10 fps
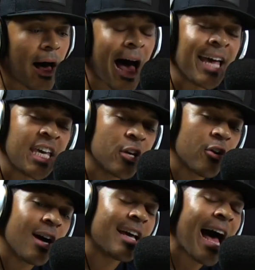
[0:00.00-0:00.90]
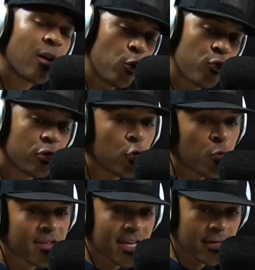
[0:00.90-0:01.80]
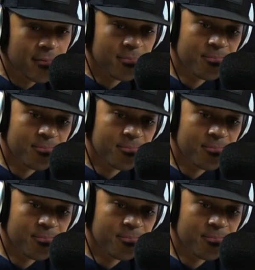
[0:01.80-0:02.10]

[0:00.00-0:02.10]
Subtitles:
I hear a guy who's losing.